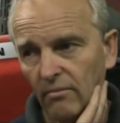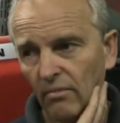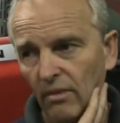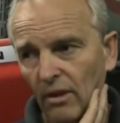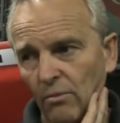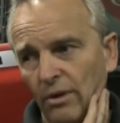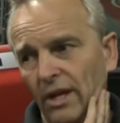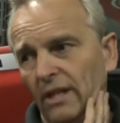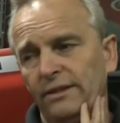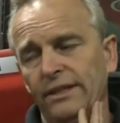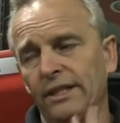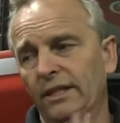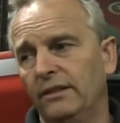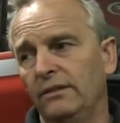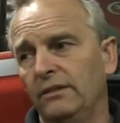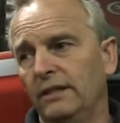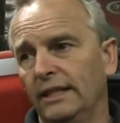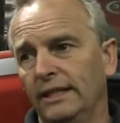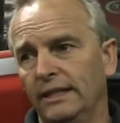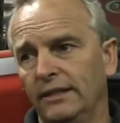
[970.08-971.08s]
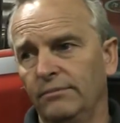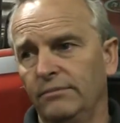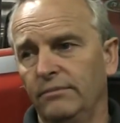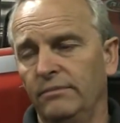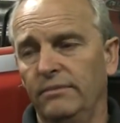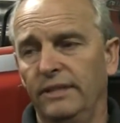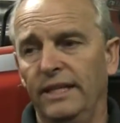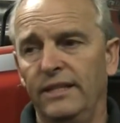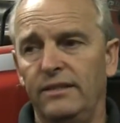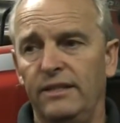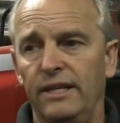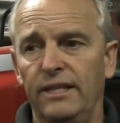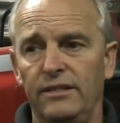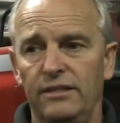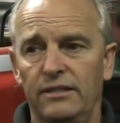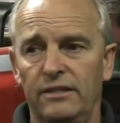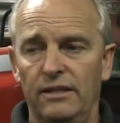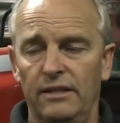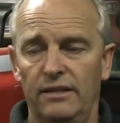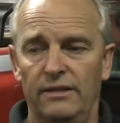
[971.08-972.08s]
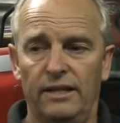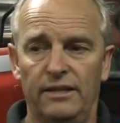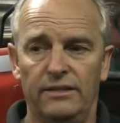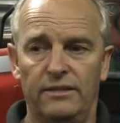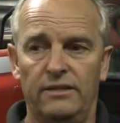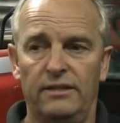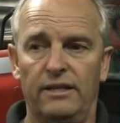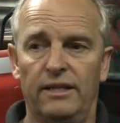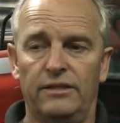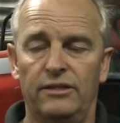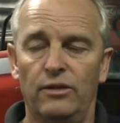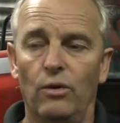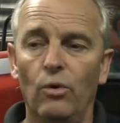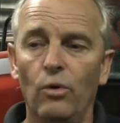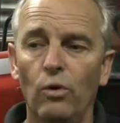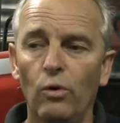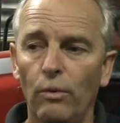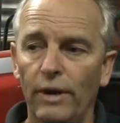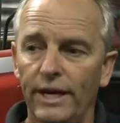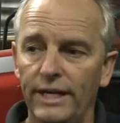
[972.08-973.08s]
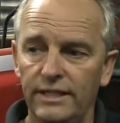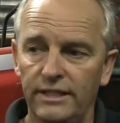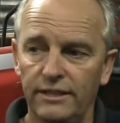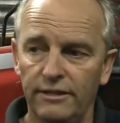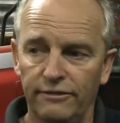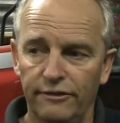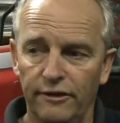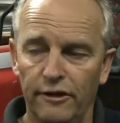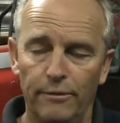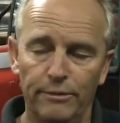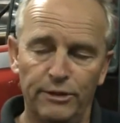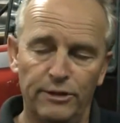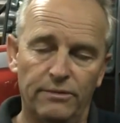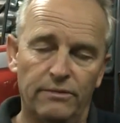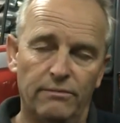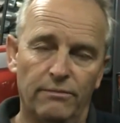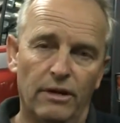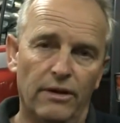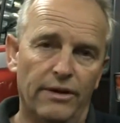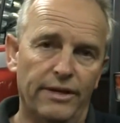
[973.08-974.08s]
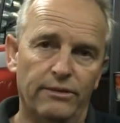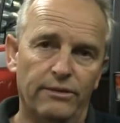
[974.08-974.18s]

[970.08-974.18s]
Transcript: well, you know, that's always in a farmer's mind.